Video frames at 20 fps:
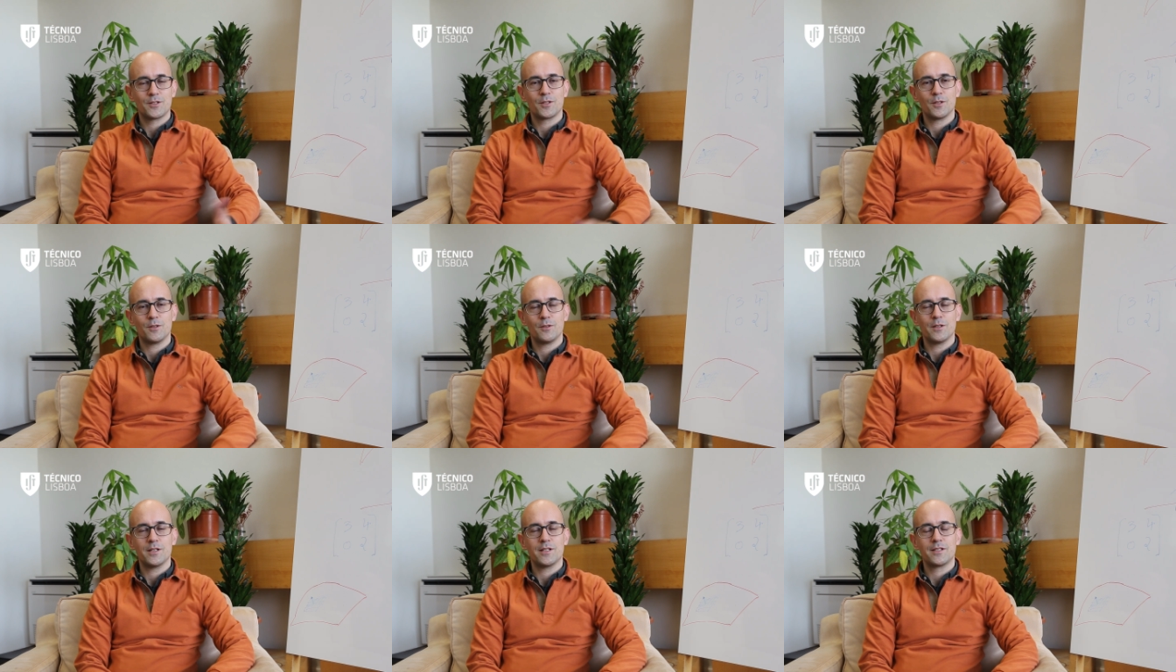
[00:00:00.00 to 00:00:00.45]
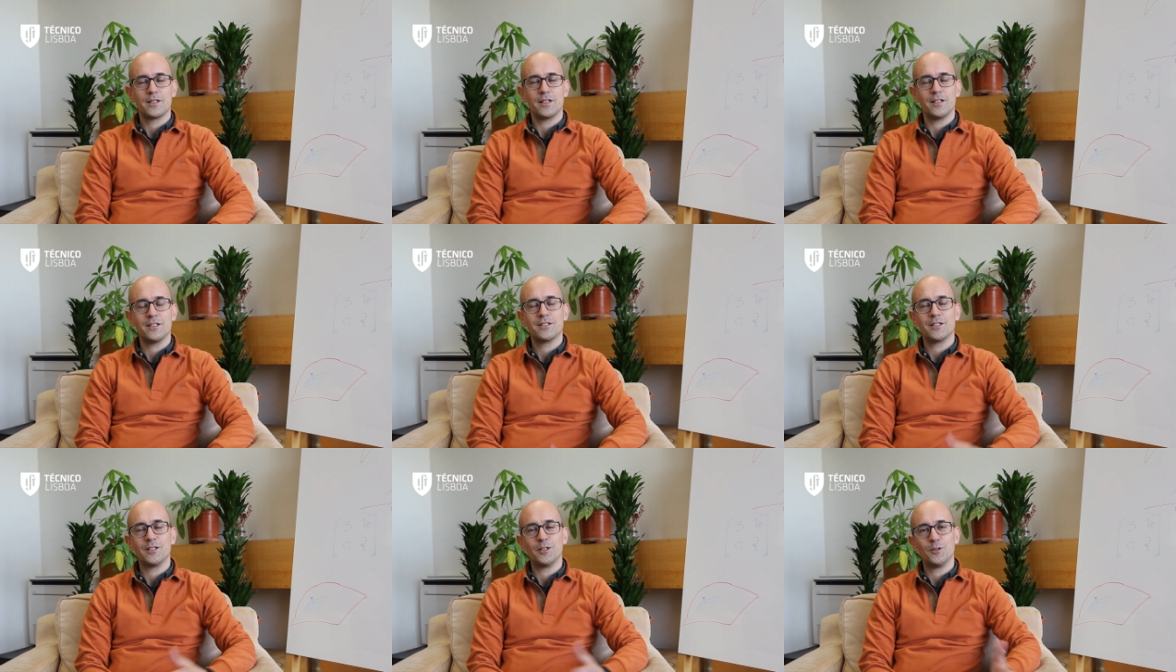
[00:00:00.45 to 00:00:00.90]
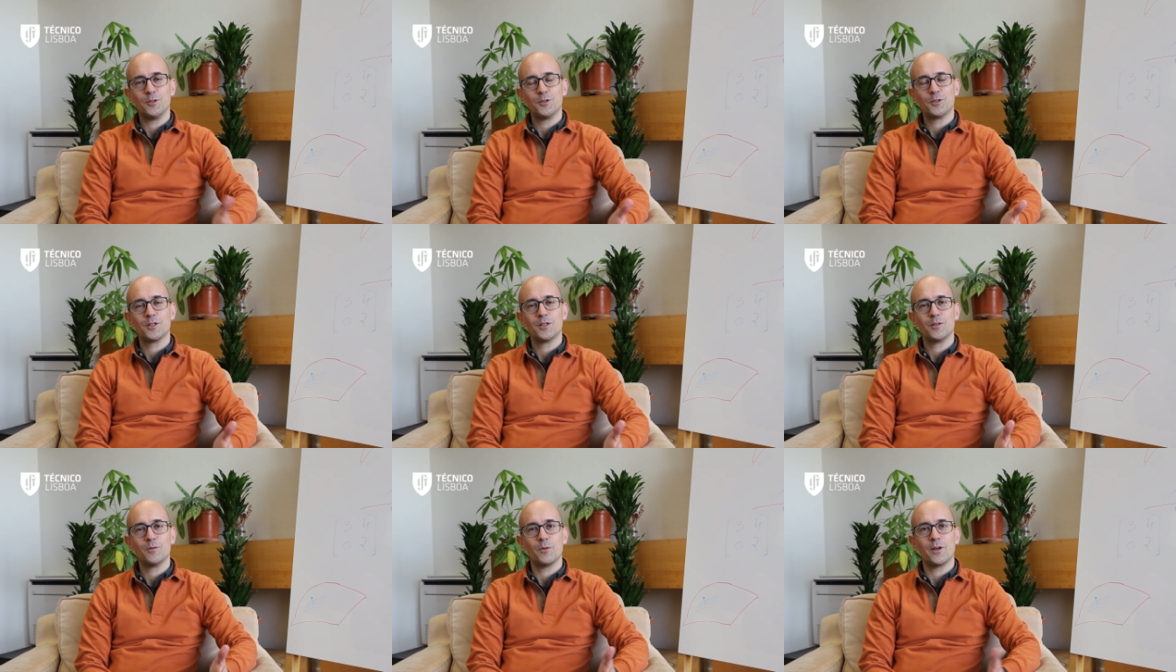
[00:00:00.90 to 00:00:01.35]
So it's an
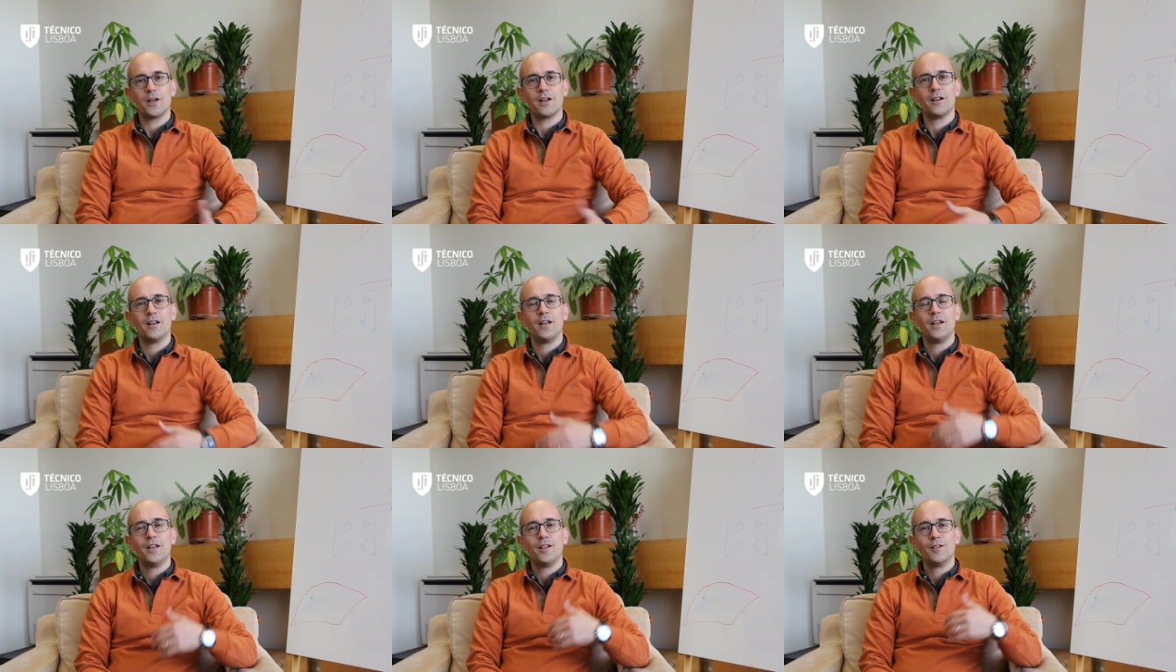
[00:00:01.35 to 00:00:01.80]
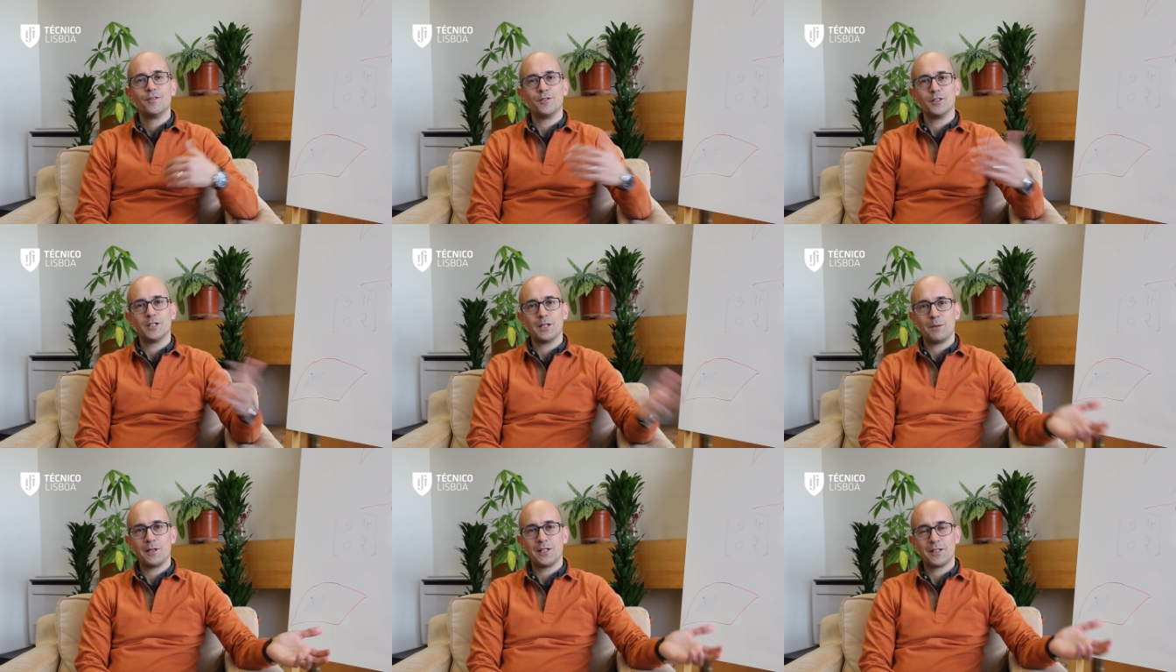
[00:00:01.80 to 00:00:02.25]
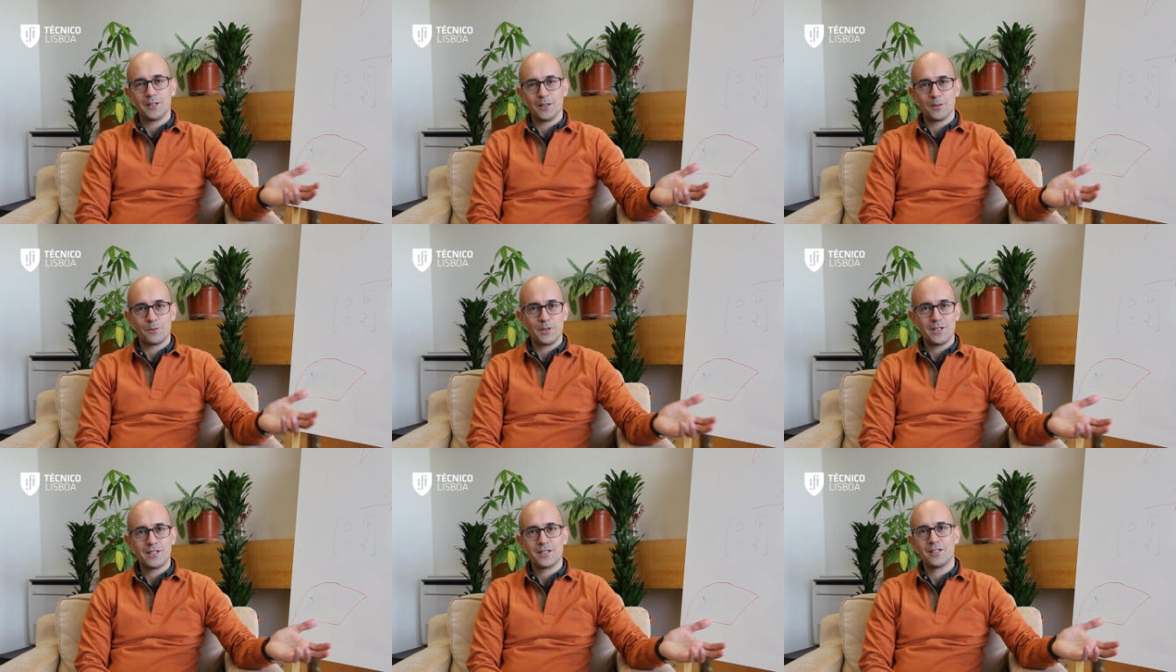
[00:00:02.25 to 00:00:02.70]
institution where
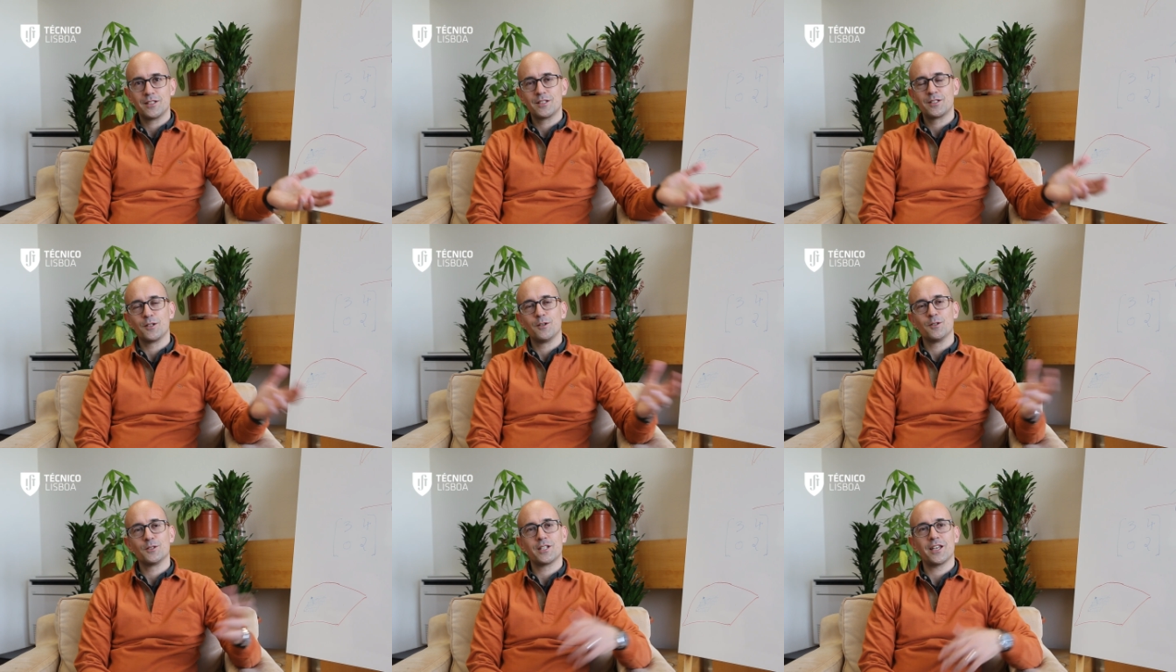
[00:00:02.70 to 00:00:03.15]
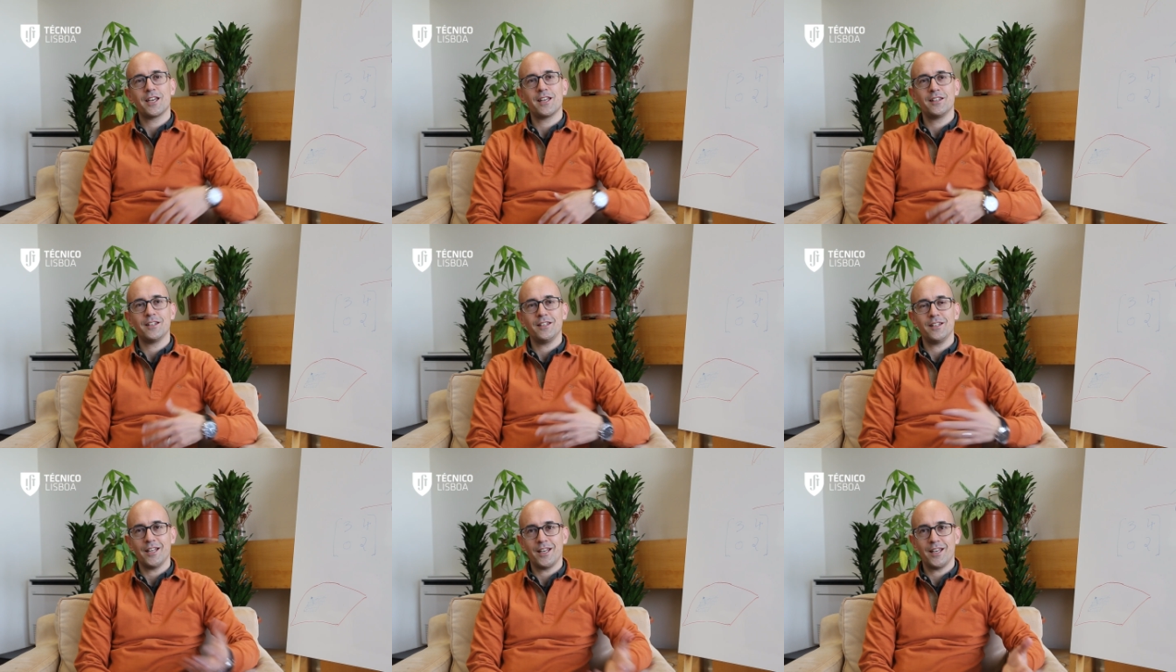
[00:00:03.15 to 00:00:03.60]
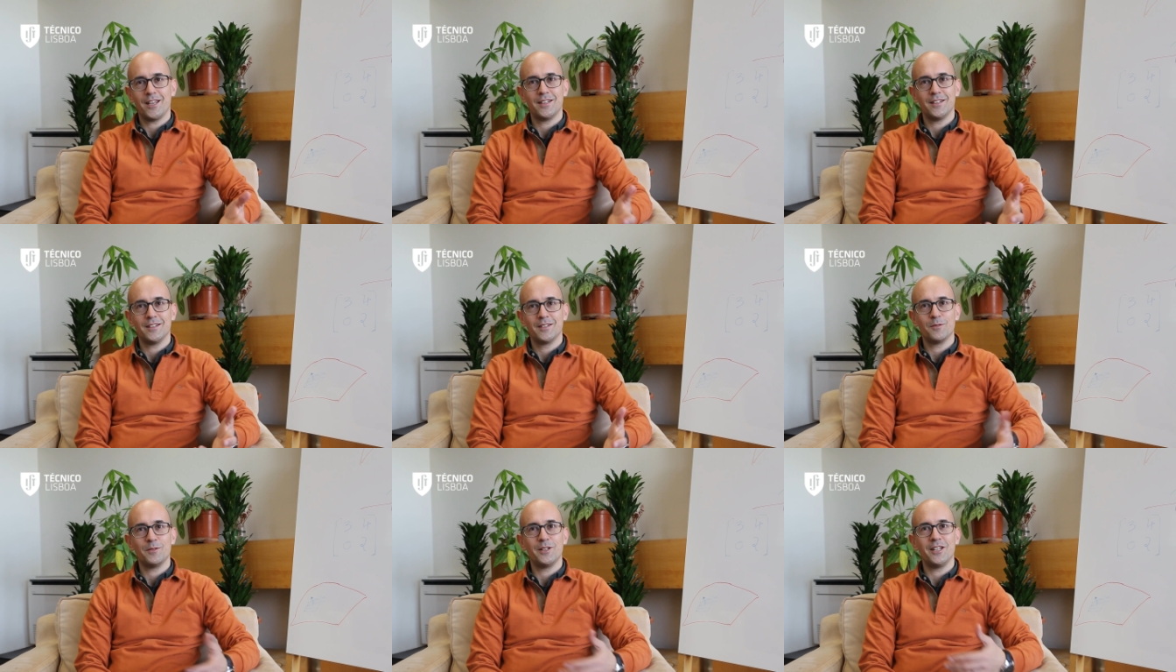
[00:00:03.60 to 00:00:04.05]
fundamental research goes hand in
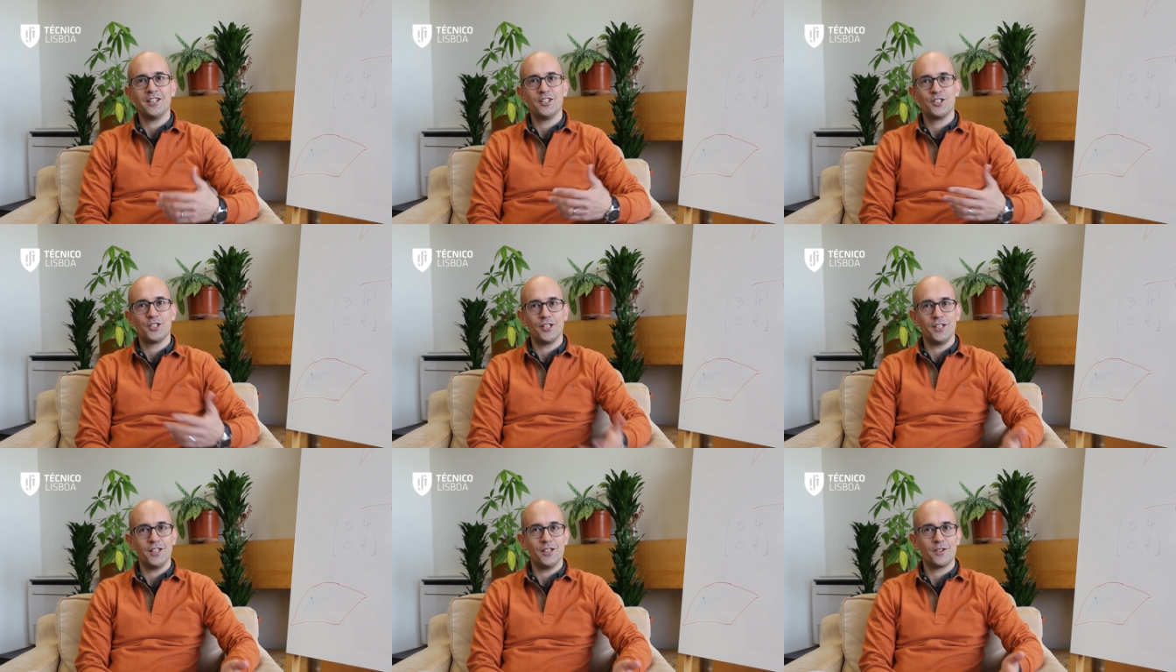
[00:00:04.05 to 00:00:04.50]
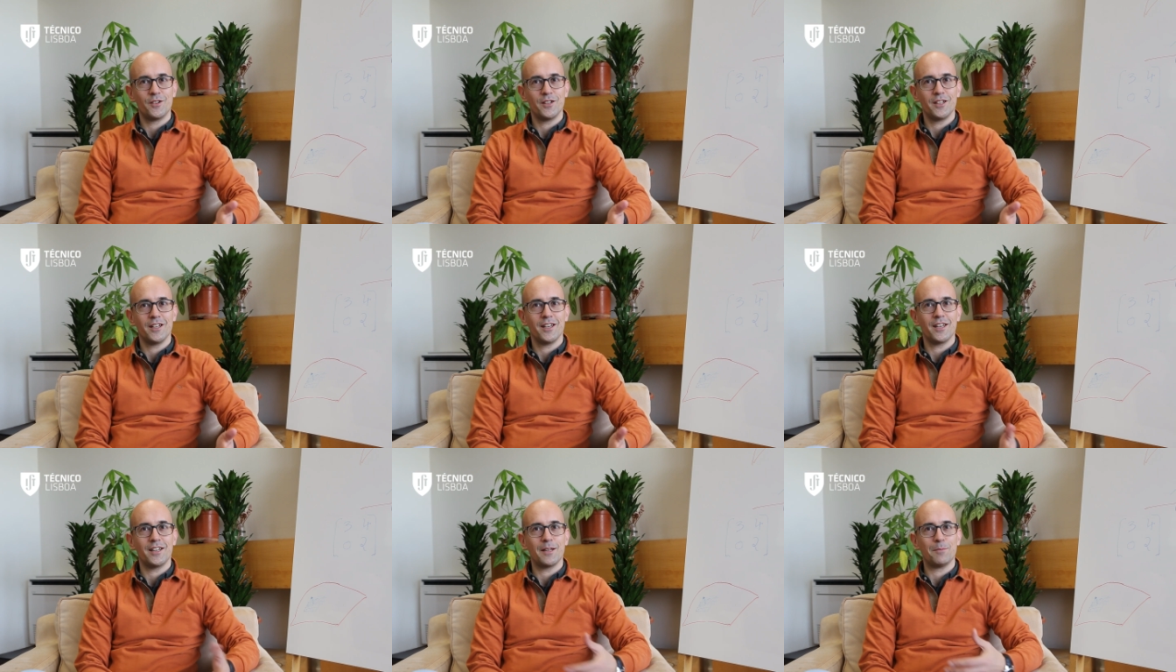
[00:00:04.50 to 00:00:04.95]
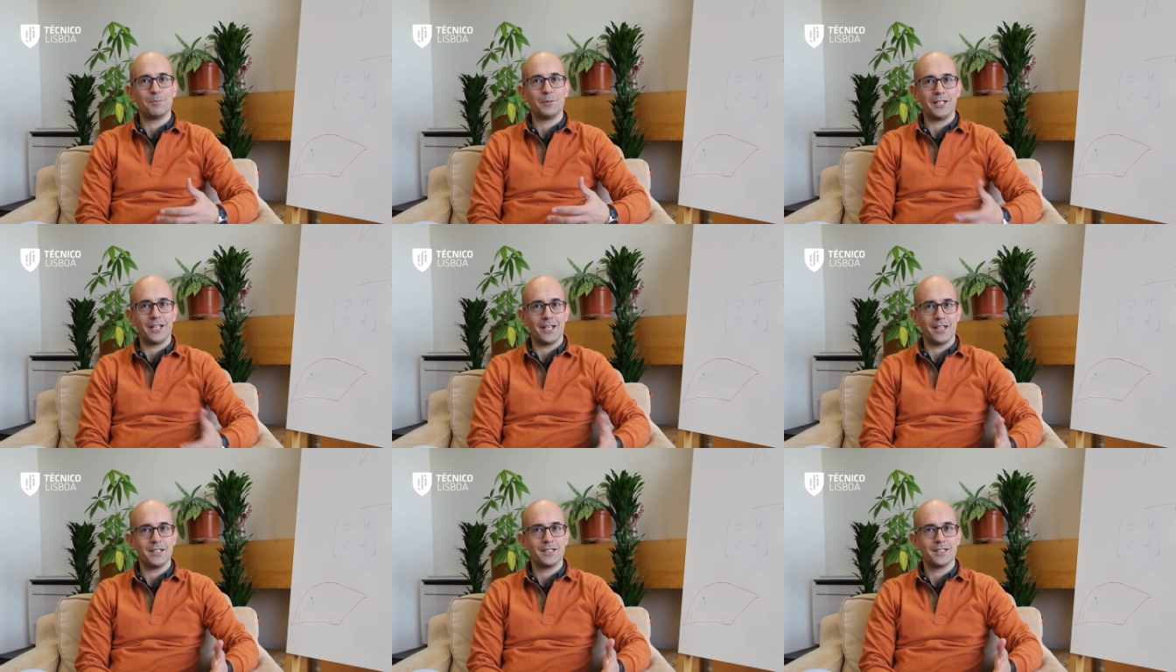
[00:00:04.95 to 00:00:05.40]
hand with engineering and
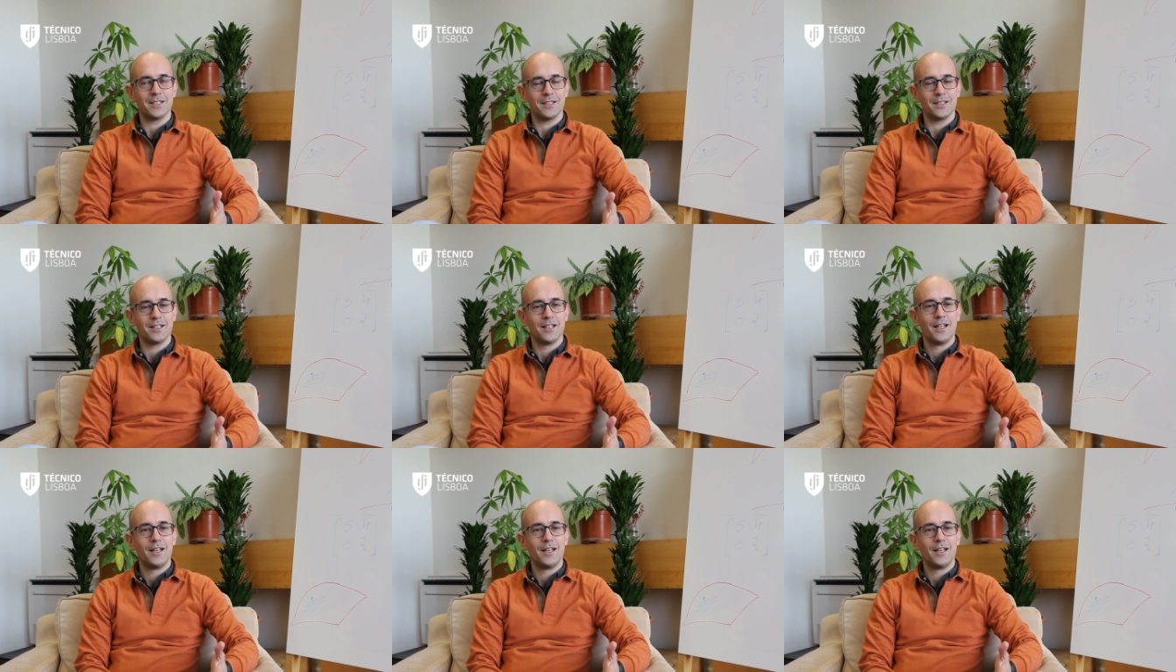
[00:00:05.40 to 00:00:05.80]
application.